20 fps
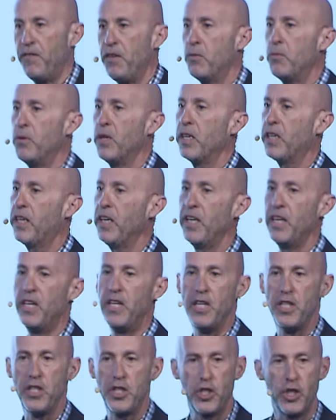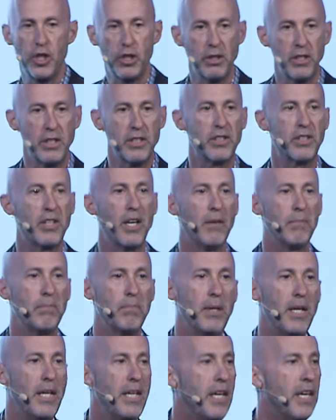you work at an insurance
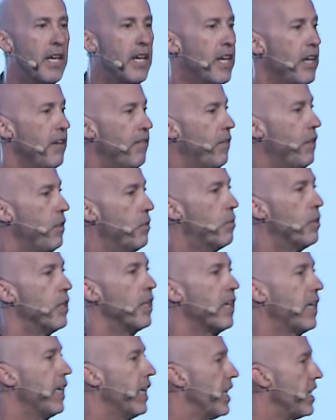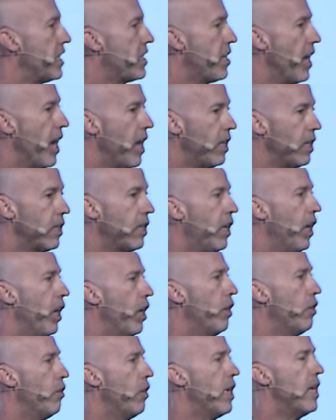company, if you work at a
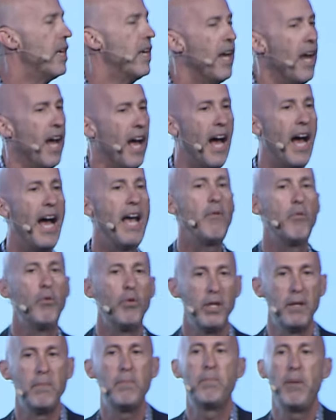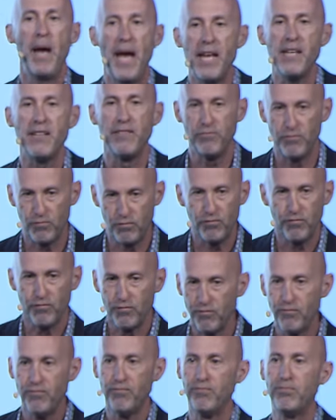telco, I would bet
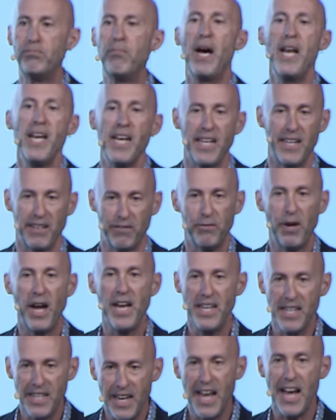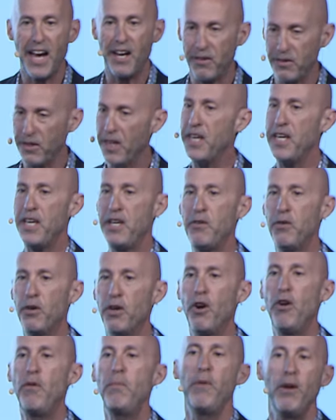money right now that you are
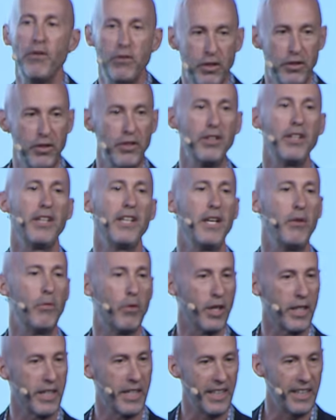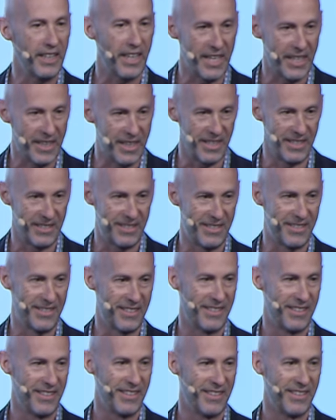almost certainly working like this.
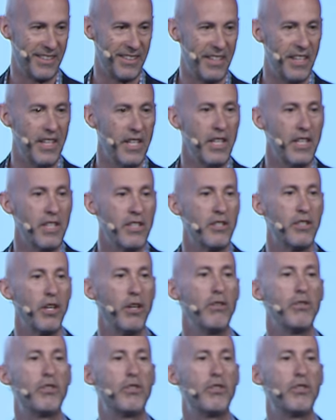So